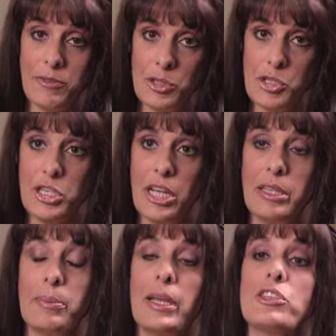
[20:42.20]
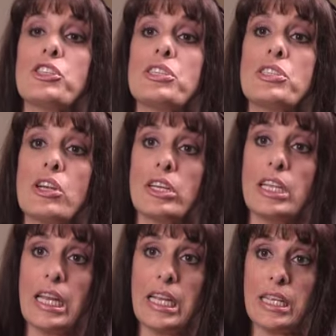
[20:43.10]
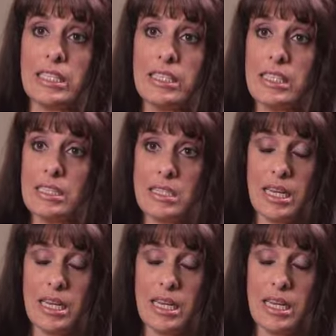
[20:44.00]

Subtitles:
after she got the bed, she started getting the